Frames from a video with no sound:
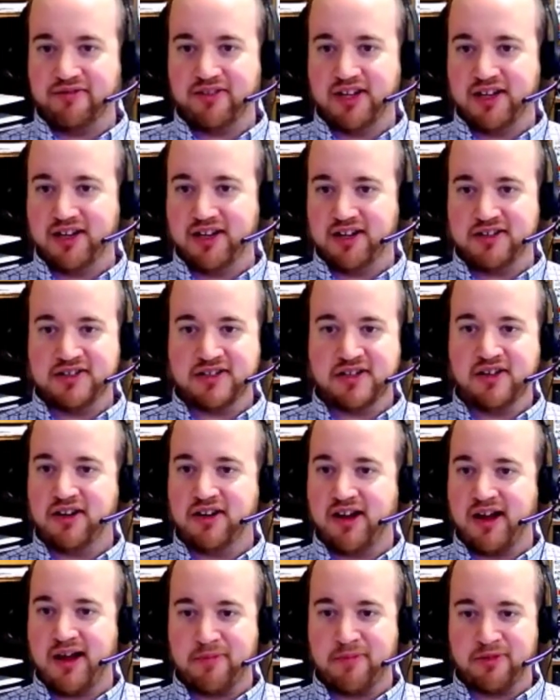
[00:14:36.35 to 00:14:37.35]
They get a ton
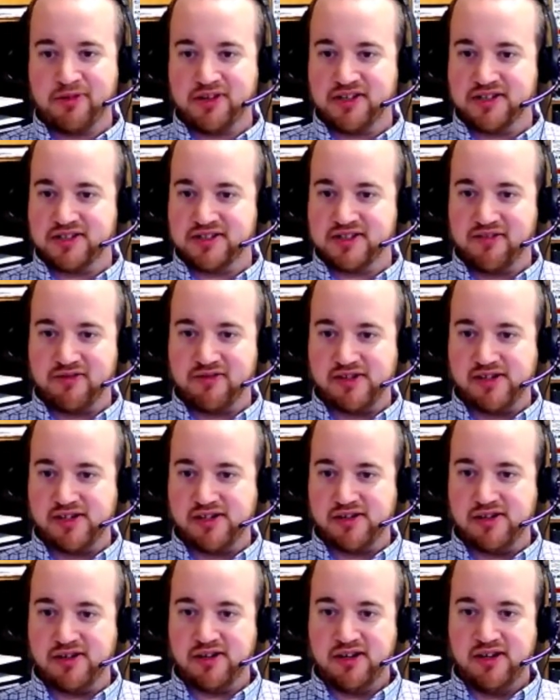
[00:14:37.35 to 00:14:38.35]
of applicants every
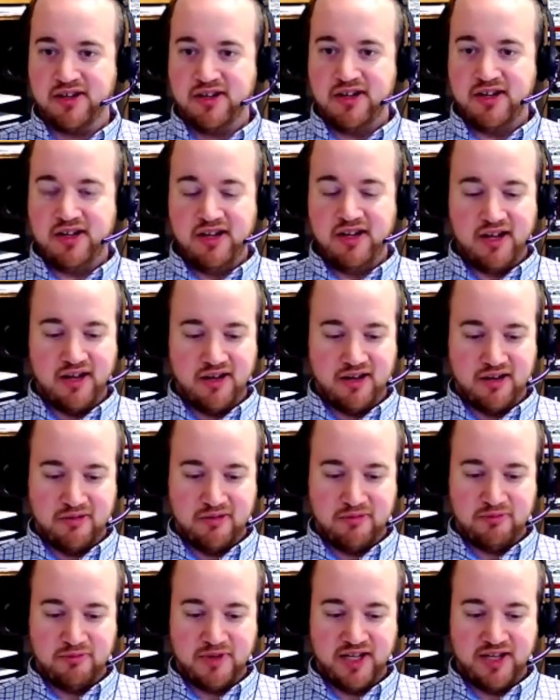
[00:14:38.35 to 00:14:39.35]
year,
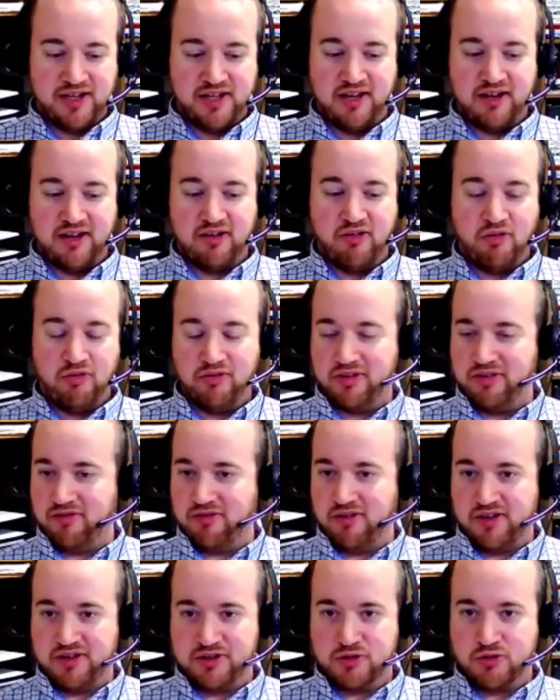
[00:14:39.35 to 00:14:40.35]
and they only
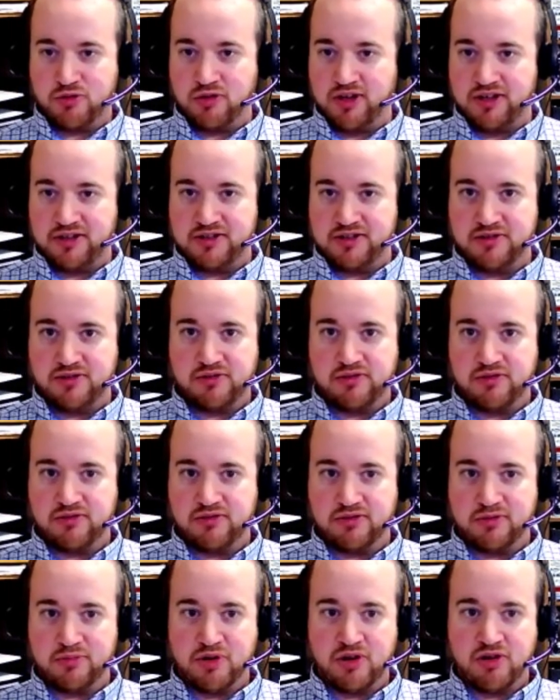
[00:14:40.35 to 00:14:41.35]
run 22
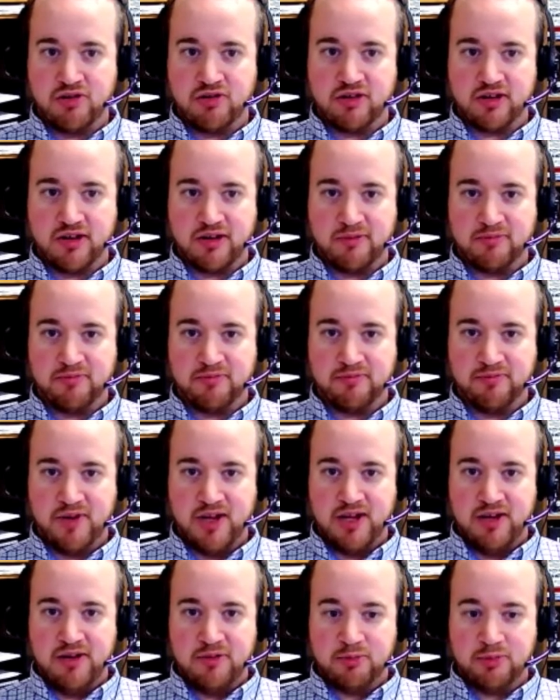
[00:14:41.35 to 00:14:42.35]
through the program.
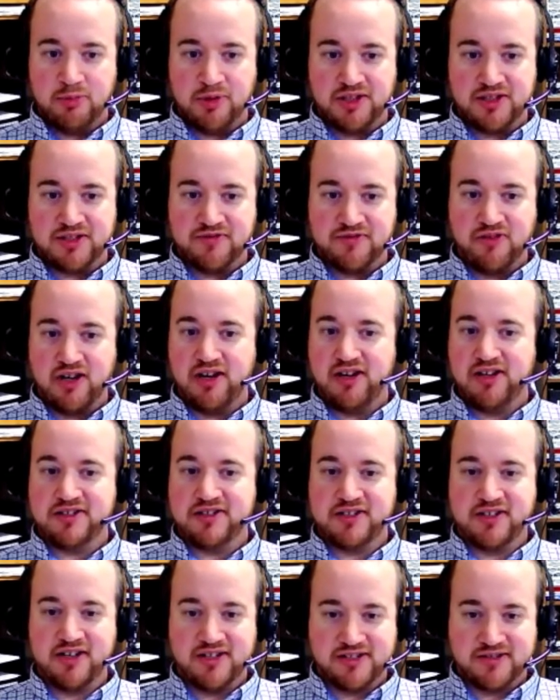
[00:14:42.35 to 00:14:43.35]
But it's a very
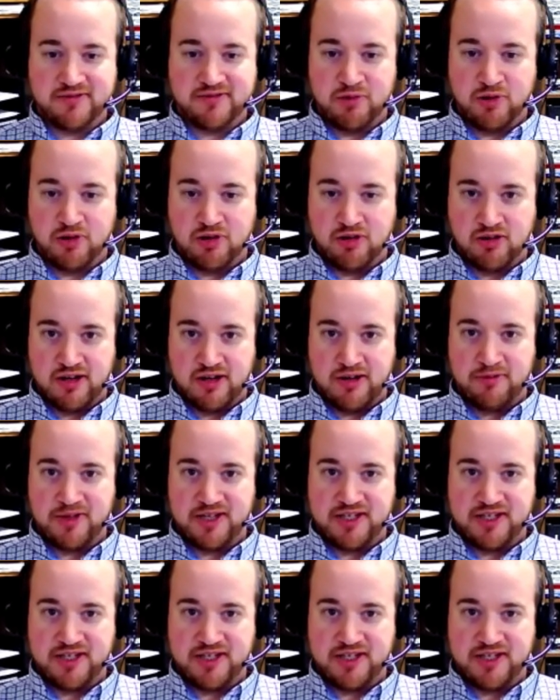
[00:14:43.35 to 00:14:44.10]
extensive program.